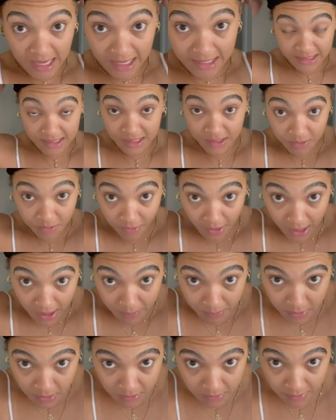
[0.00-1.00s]
I did
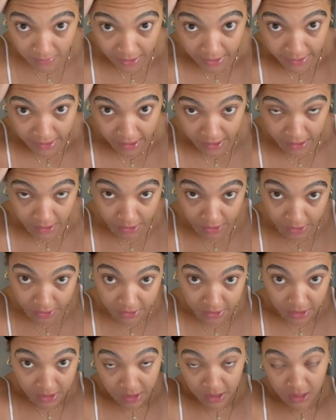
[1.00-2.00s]
wrap up my
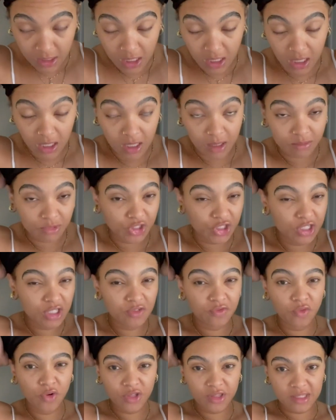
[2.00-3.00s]
hair
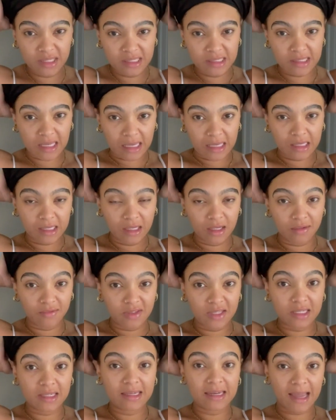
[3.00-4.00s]
just for the sake of
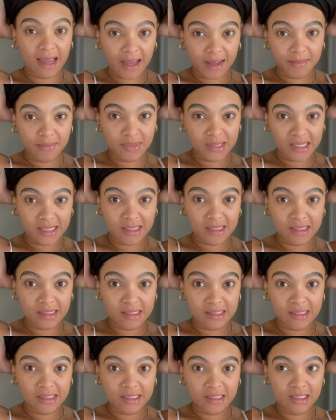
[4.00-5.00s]
it not
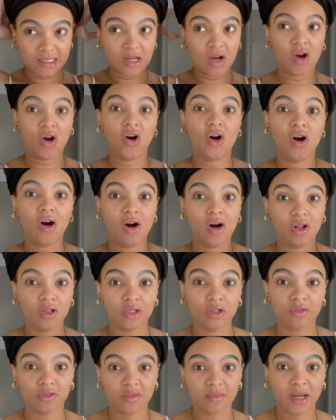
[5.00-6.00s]
being all
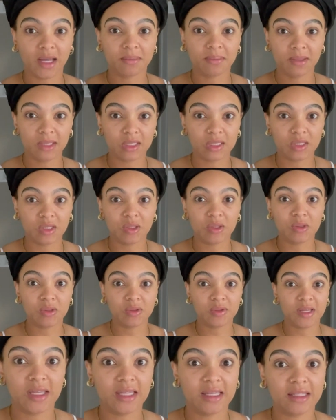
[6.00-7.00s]
over my
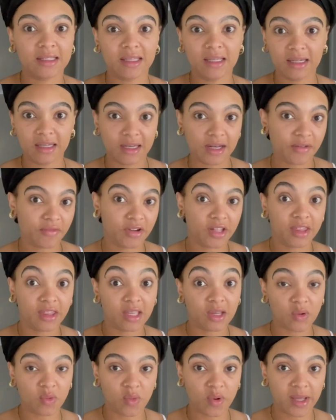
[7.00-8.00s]
pillow and getting
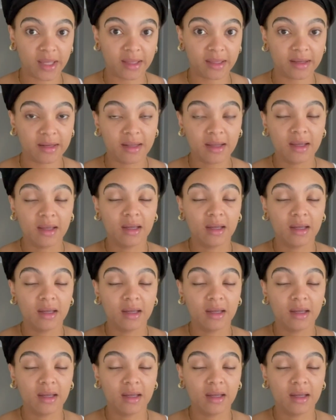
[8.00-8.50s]
everything wet.